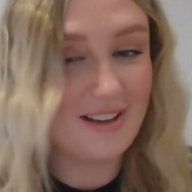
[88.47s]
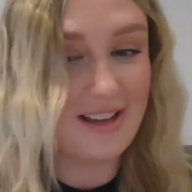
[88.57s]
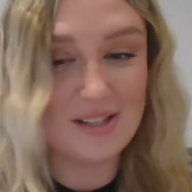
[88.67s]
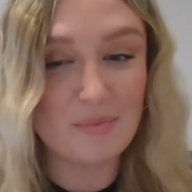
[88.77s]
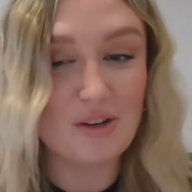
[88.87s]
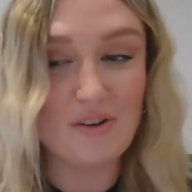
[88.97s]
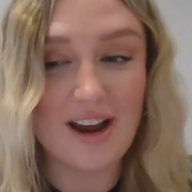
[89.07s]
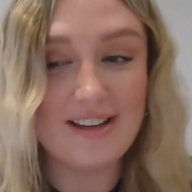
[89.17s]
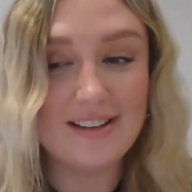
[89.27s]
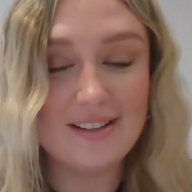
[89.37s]
it's been
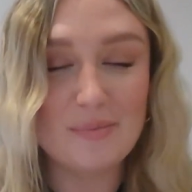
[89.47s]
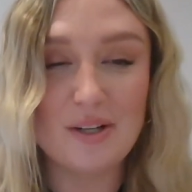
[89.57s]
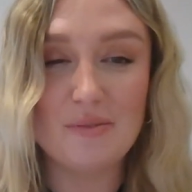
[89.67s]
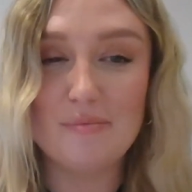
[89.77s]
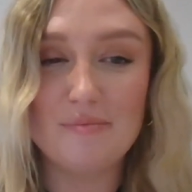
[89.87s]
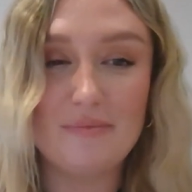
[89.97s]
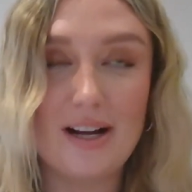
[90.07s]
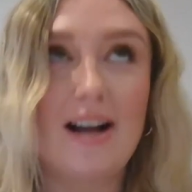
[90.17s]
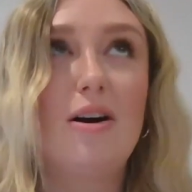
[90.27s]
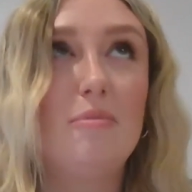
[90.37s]
great. It's been an
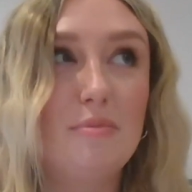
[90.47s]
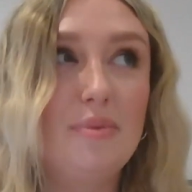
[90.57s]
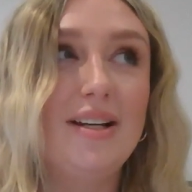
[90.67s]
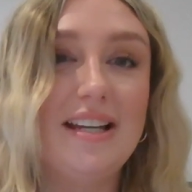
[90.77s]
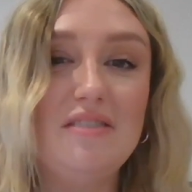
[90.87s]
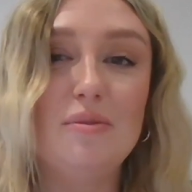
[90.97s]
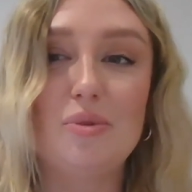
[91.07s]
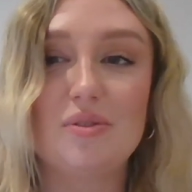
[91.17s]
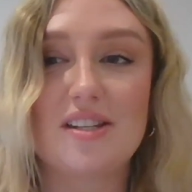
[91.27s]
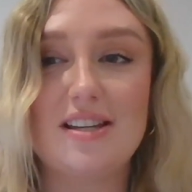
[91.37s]

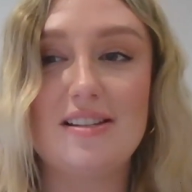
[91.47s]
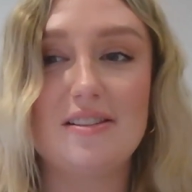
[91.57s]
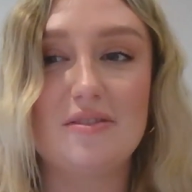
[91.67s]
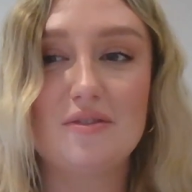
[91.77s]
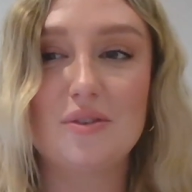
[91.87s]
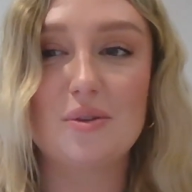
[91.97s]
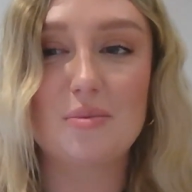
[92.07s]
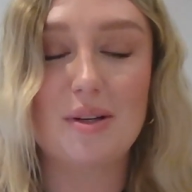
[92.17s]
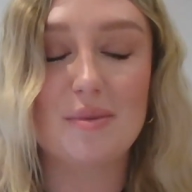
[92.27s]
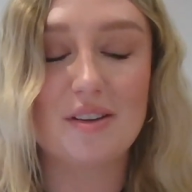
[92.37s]
unbelievable season for
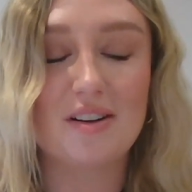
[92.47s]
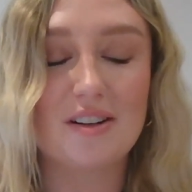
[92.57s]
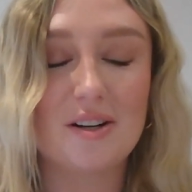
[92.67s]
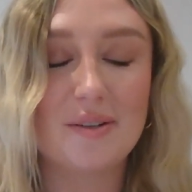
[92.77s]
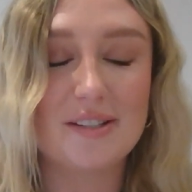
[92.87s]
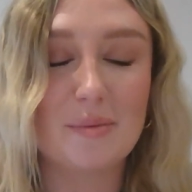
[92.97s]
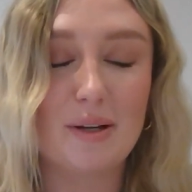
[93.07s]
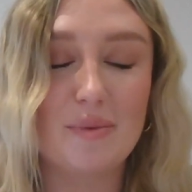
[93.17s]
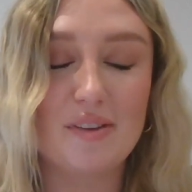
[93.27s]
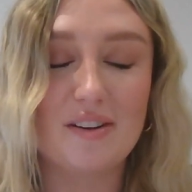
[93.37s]
Plymouth Argyle as a
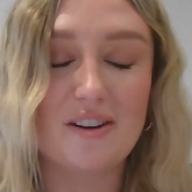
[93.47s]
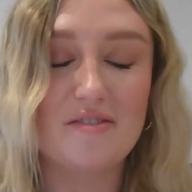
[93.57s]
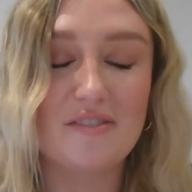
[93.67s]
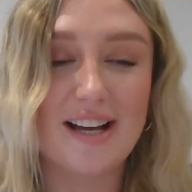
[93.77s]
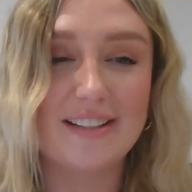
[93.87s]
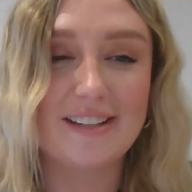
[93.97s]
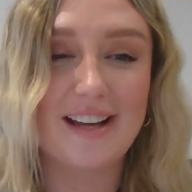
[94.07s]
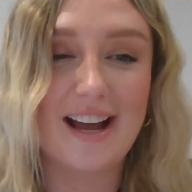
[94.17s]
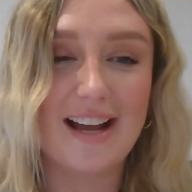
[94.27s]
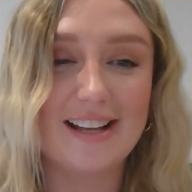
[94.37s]
Plymouth Argyle fan,
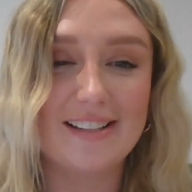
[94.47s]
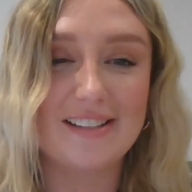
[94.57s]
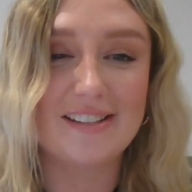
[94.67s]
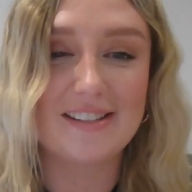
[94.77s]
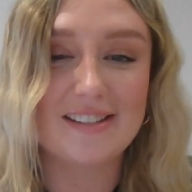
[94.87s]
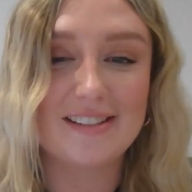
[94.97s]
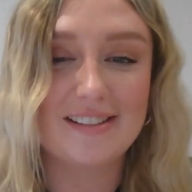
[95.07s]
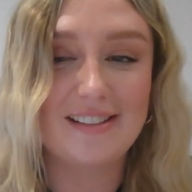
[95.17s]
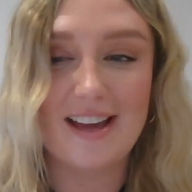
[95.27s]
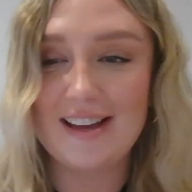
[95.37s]
and
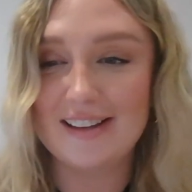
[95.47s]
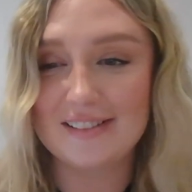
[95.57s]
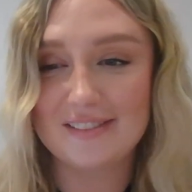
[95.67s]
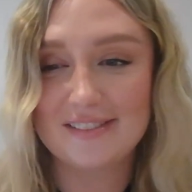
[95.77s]
yeah,